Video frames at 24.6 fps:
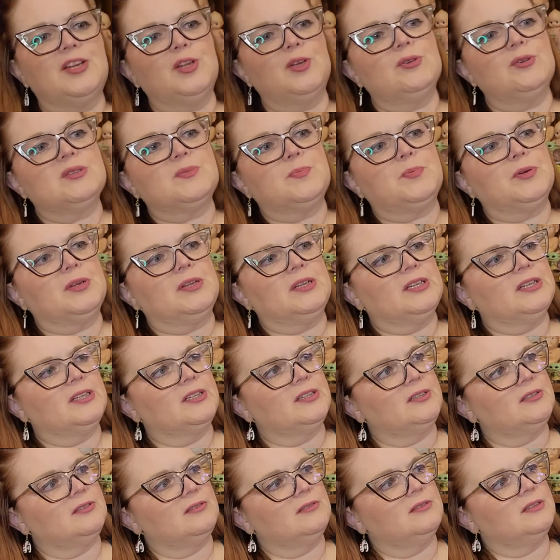do is put a
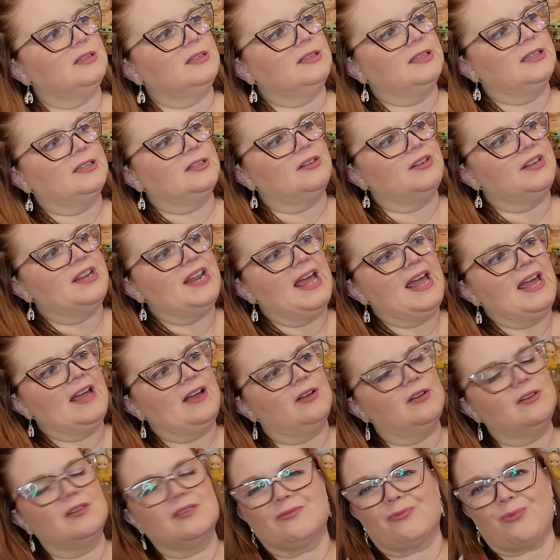little little
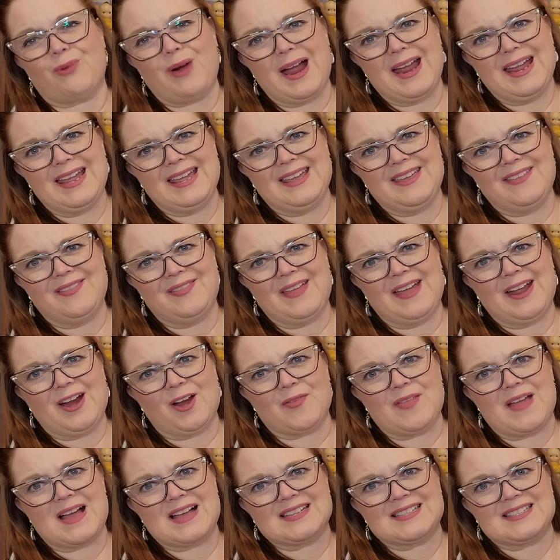nail right in there
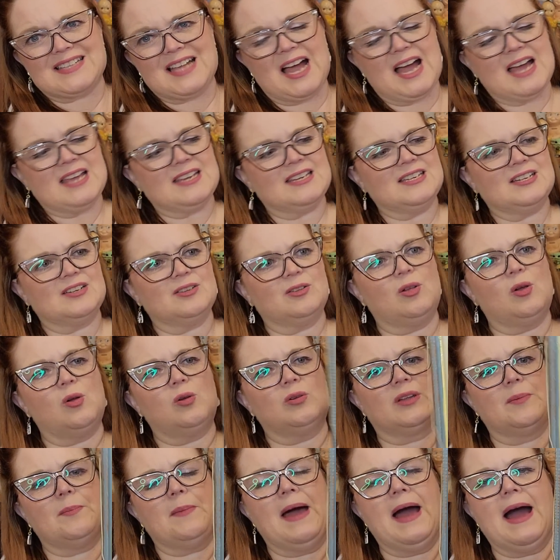on that side and it'll
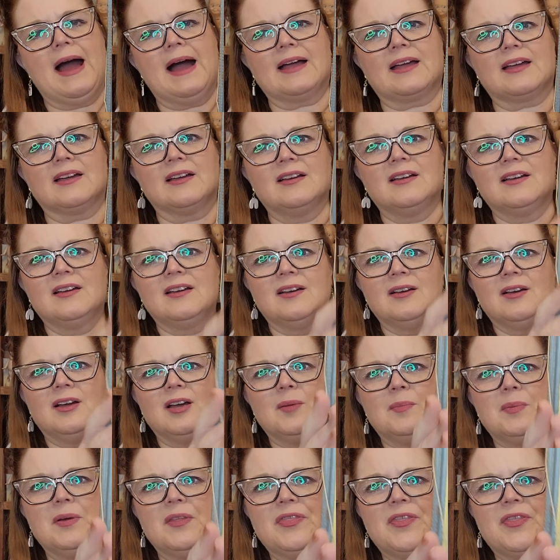hold it back.
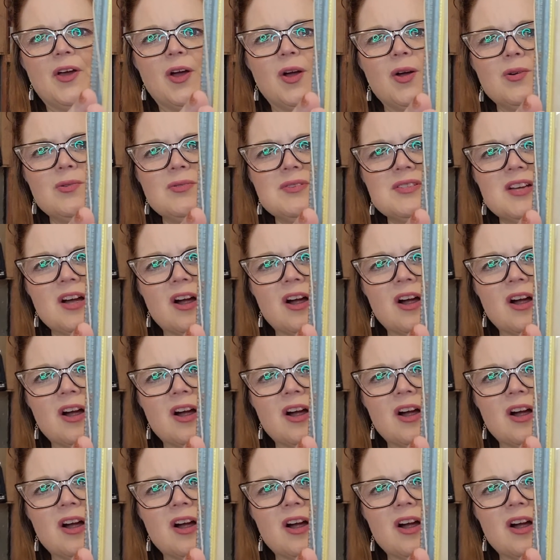But those